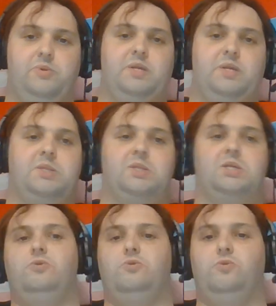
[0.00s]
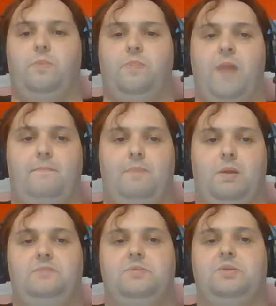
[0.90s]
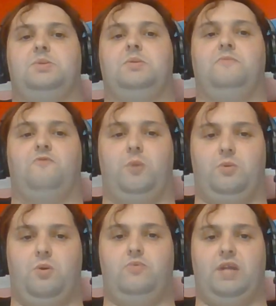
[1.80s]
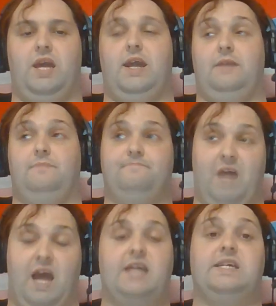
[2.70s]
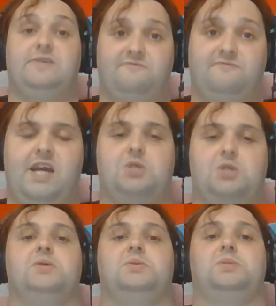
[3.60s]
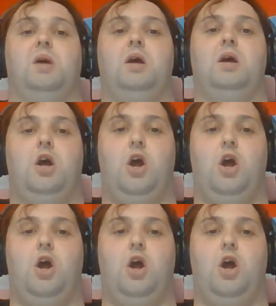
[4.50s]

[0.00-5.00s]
Those that skew that belief system for their own gain, i.e. fascists,